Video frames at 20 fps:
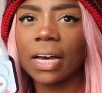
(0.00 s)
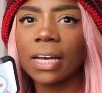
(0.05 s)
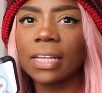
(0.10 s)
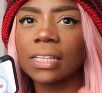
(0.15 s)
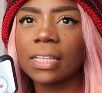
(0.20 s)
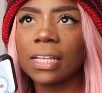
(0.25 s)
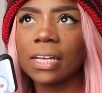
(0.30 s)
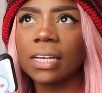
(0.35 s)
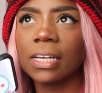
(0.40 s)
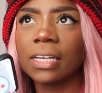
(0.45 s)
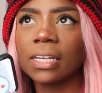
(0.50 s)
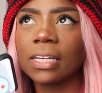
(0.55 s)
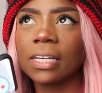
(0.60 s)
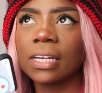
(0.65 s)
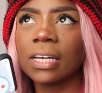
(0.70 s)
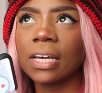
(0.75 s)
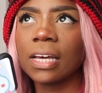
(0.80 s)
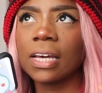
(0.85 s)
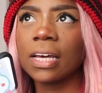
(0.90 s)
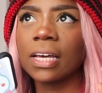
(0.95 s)
I think
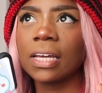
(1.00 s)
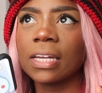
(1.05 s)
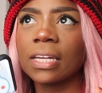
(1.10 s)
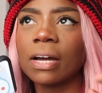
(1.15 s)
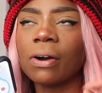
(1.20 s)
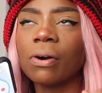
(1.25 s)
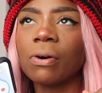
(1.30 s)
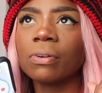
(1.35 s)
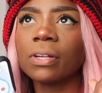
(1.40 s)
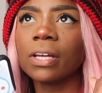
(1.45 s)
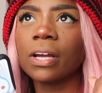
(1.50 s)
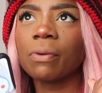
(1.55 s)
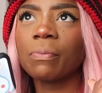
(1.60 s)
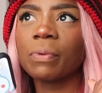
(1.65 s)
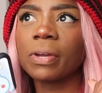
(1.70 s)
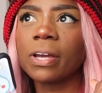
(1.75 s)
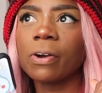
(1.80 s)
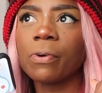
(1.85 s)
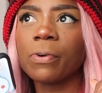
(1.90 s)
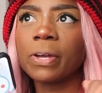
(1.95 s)
not only are
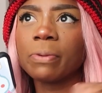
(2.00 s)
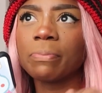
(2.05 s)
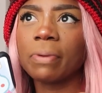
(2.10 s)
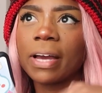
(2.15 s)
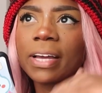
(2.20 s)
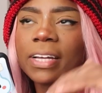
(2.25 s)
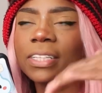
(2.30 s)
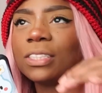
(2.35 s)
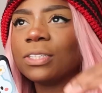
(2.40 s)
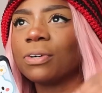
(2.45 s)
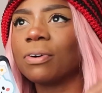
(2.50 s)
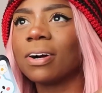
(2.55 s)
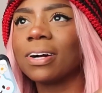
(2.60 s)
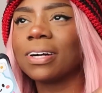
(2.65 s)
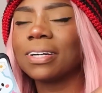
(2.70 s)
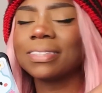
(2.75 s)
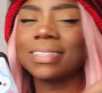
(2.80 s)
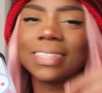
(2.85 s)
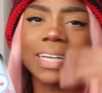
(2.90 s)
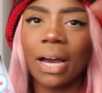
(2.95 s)
we going back into
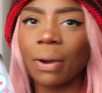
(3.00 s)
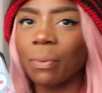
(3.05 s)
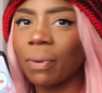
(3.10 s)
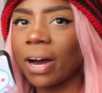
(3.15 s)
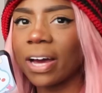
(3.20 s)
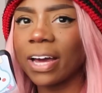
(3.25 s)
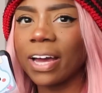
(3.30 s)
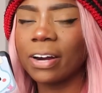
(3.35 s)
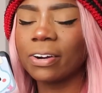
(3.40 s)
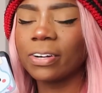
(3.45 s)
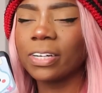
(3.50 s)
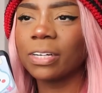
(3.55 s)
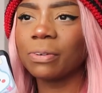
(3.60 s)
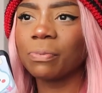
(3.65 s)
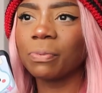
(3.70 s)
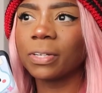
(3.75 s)
our DIY era,